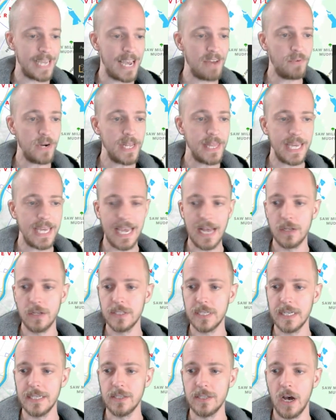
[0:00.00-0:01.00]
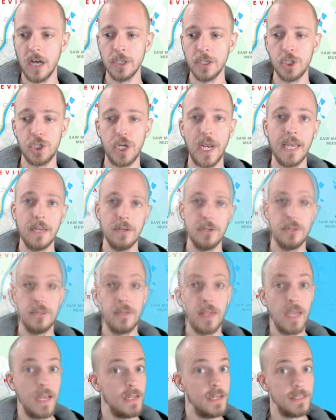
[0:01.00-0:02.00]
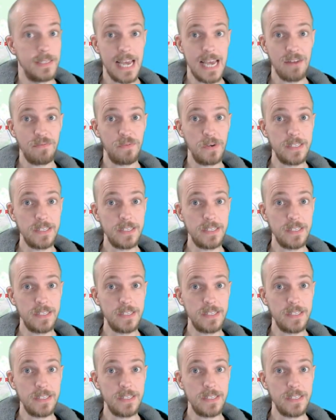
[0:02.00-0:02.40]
everything else is unchanged. San